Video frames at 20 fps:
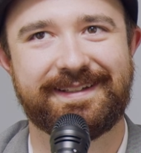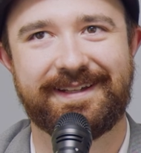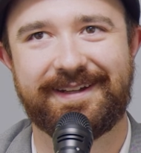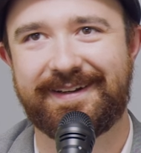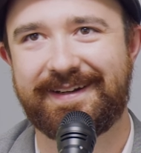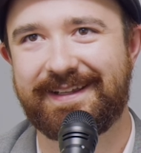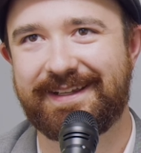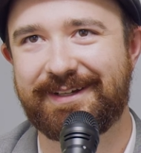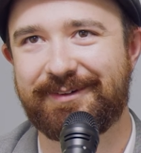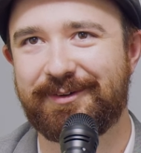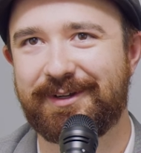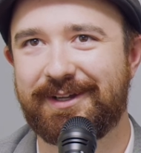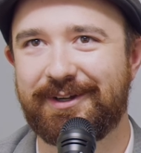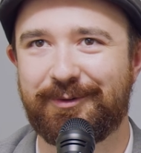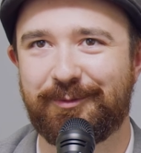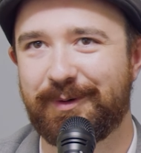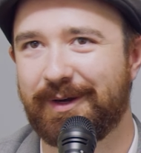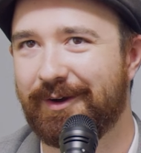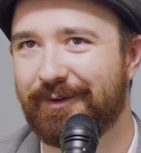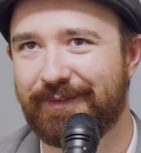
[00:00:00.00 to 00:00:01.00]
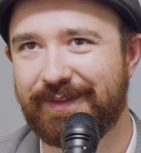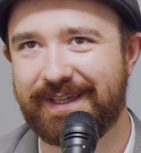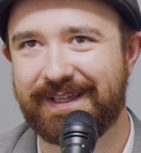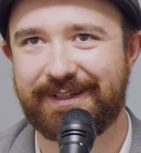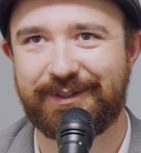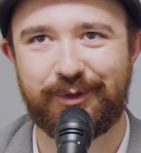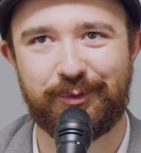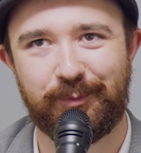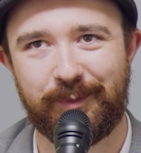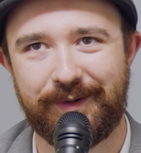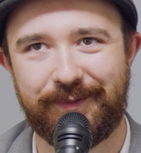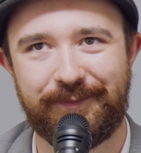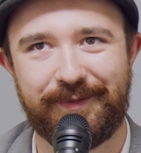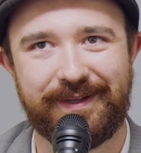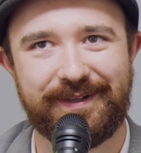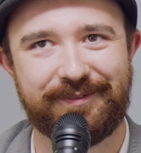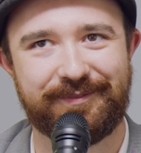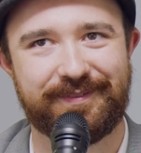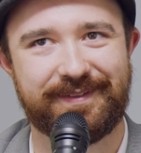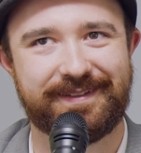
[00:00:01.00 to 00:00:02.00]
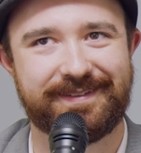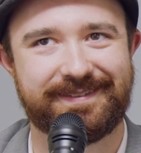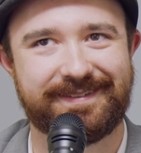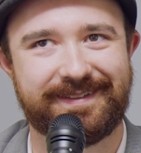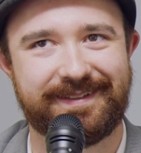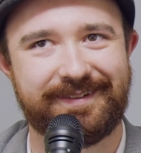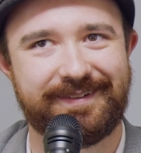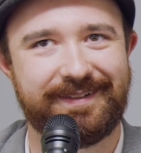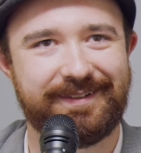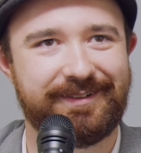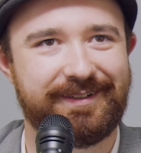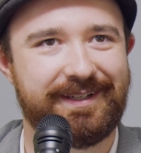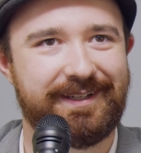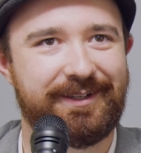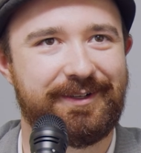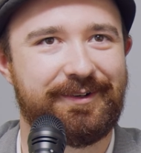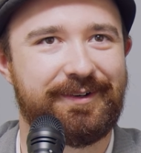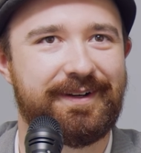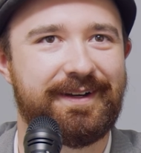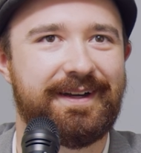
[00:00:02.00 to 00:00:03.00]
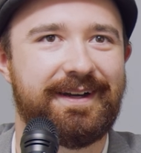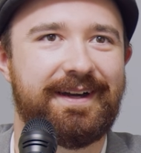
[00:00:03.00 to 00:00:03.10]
All right, here we go. We're only going to do one run of this. Here you go.